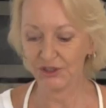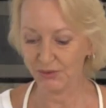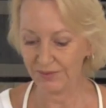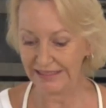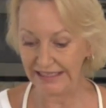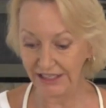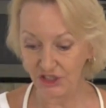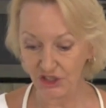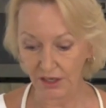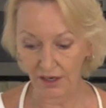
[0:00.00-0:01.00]
to
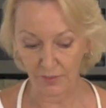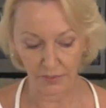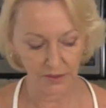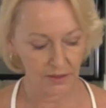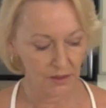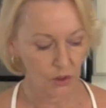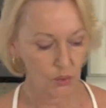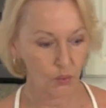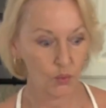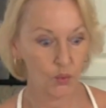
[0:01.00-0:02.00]
dish up.
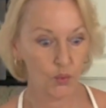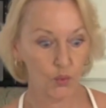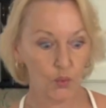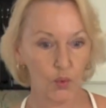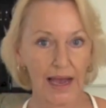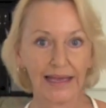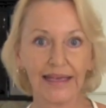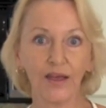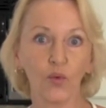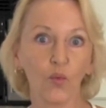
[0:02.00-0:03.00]
Ooh, I
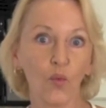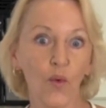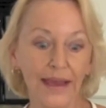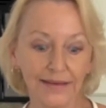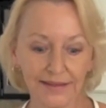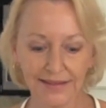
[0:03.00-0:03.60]
can't wait.